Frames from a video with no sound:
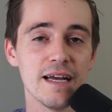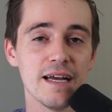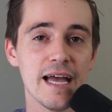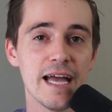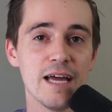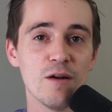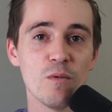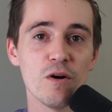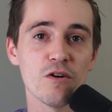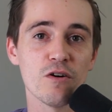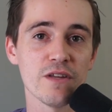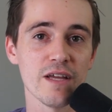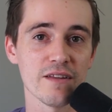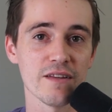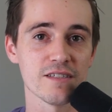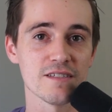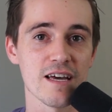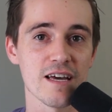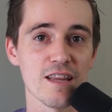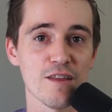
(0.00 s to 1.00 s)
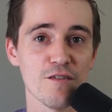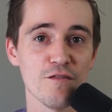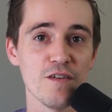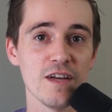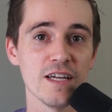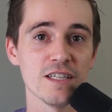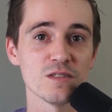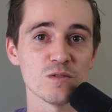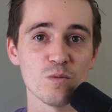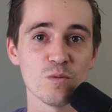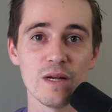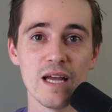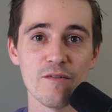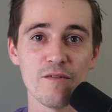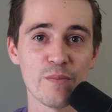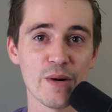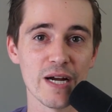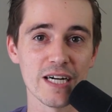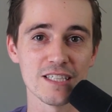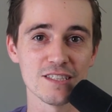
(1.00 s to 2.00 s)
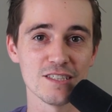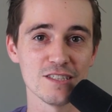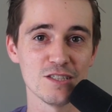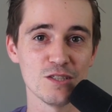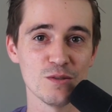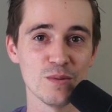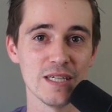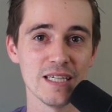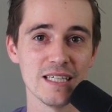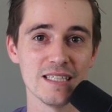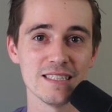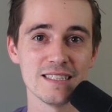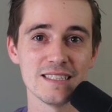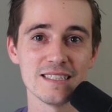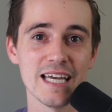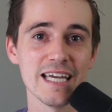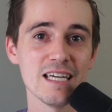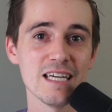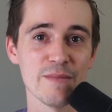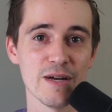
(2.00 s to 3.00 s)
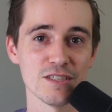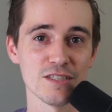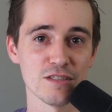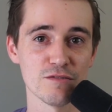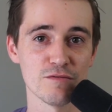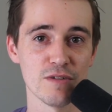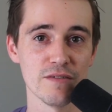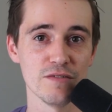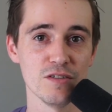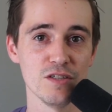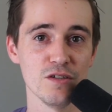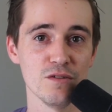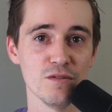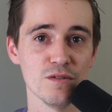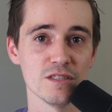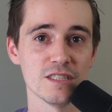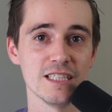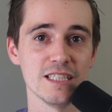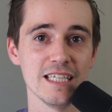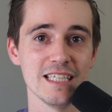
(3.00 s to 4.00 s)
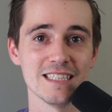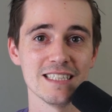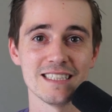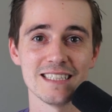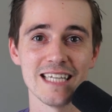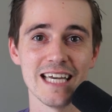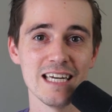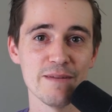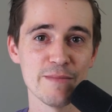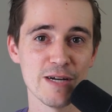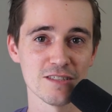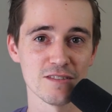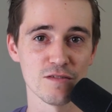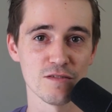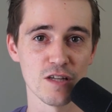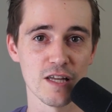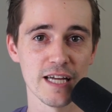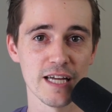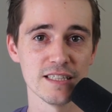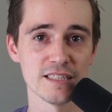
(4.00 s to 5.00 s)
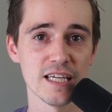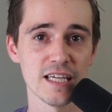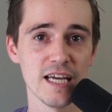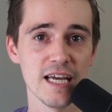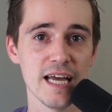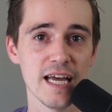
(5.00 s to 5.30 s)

And we're on the other side of the fence. We have practices doing insane amounts of revenue, seeing insane amounts of clients.